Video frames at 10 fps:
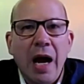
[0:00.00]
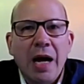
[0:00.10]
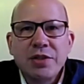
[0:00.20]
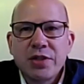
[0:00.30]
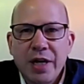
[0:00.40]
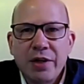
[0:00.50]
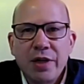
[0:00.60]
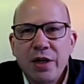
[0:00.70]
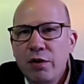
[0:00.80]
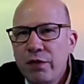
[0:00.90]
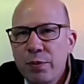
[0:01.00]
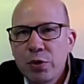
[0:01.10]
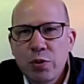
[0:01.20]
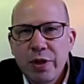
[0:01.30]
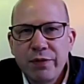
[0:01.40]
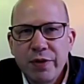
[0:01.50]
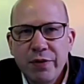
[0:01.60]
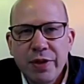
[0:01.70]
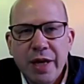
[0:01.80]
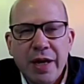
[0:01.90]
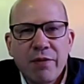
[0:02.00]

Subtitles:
on Saturday, November 25th